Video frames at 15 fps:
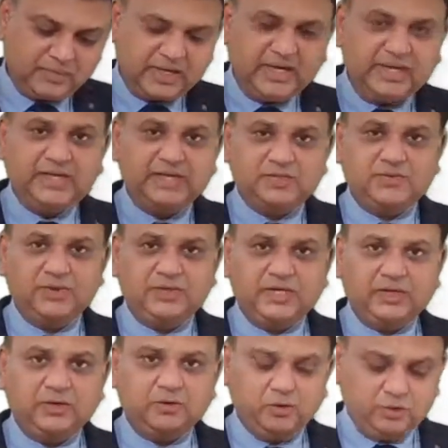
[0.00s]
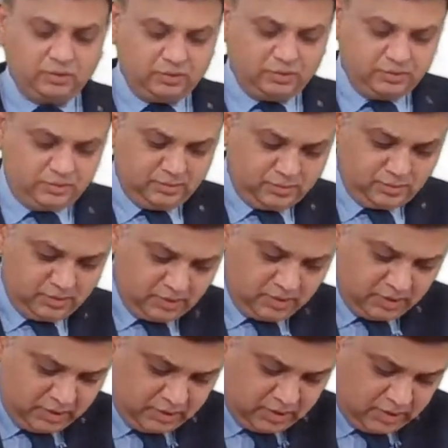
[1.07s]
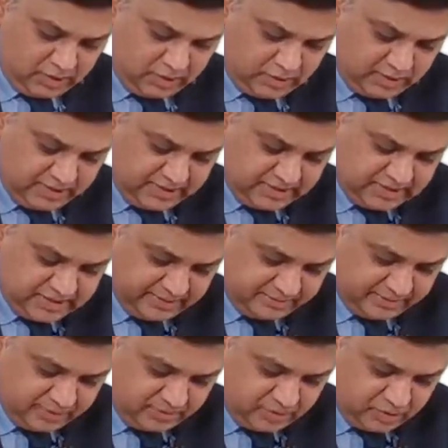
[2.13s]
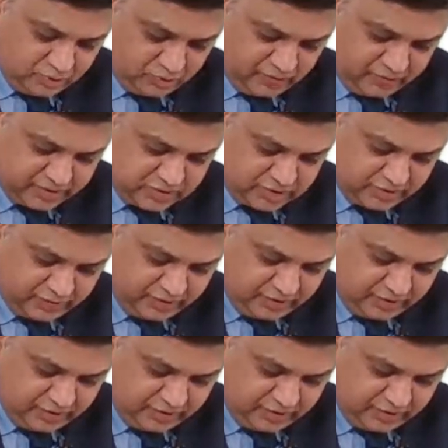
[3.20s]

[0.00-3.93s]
I'll explain that to you. In step number 2, first of all,